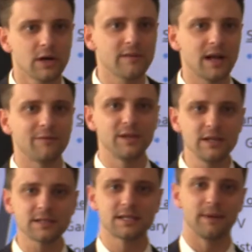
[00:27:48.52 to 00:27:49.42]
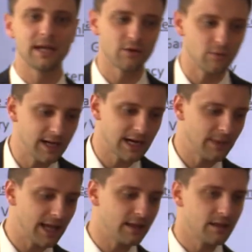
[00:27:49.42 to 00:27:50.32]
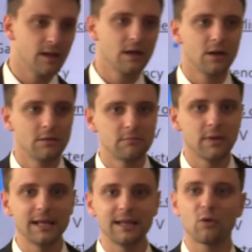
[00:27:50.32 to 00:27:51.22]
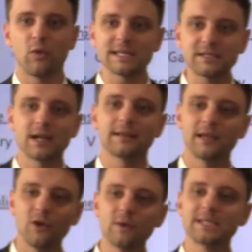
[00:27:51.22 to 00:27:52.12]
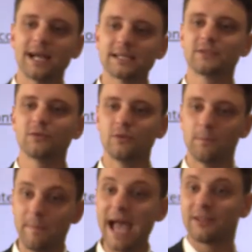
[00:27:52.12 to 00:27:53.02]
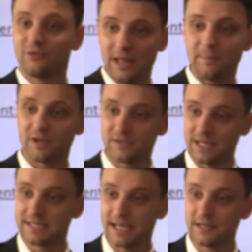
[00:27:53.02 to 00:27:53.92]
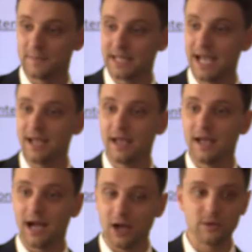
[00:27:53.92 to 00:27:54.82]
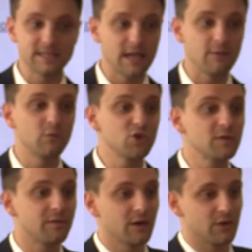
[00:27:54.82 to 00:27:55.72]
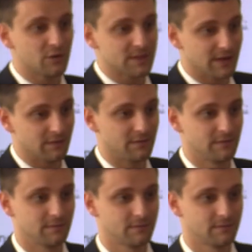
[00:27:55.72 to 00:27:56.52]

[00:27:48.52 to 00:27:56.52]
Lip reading: I don't have enough leaders in my crew. And I'm like, and the question that I always ask back to the person that says me that, I always say, would you follow yourself?